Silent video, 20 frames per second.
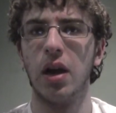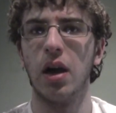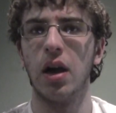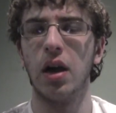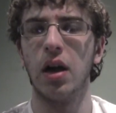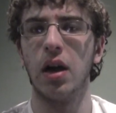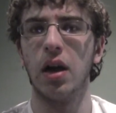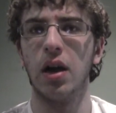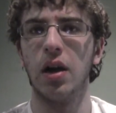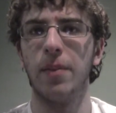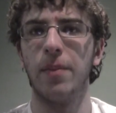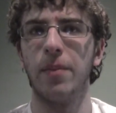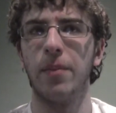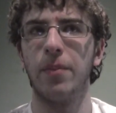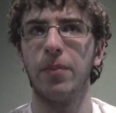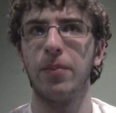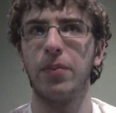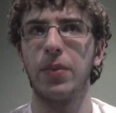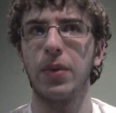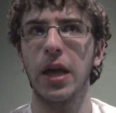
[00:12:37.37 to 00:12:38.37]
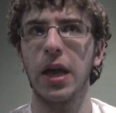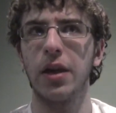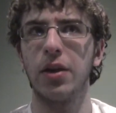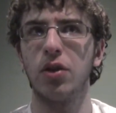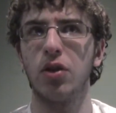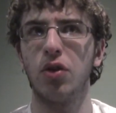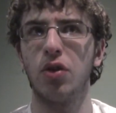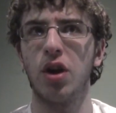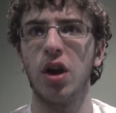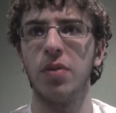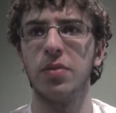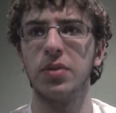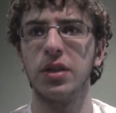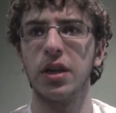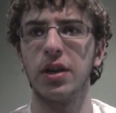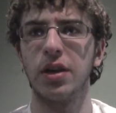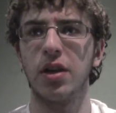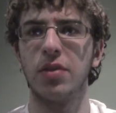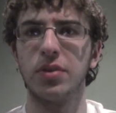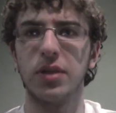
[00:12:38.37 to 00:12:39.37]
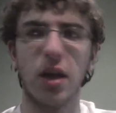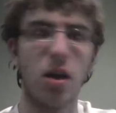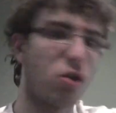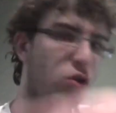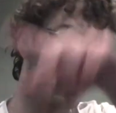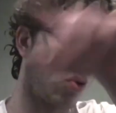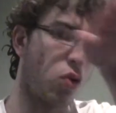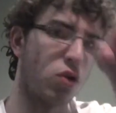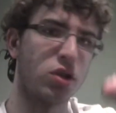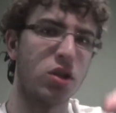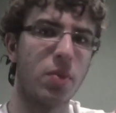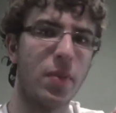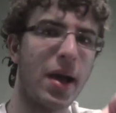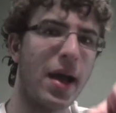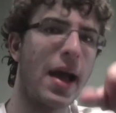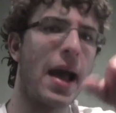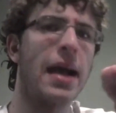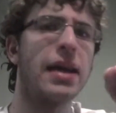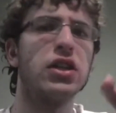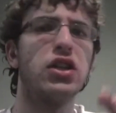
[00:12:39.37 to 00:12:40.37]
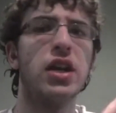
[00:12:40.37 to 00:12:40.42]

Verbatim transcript: Um, Kendall comes comes out towards the back.